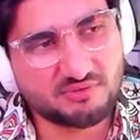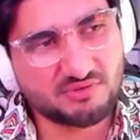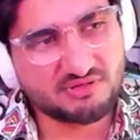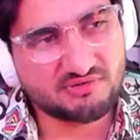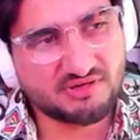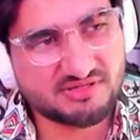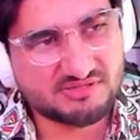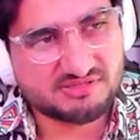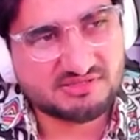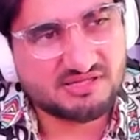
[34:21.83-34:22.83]
one grain
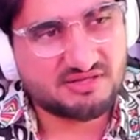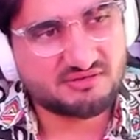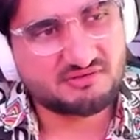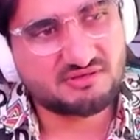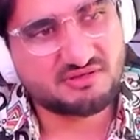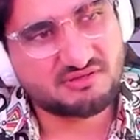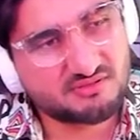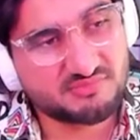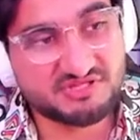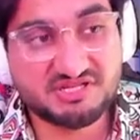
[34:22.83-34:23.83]
of sand, right?
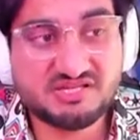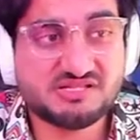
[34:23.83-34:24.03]
But she's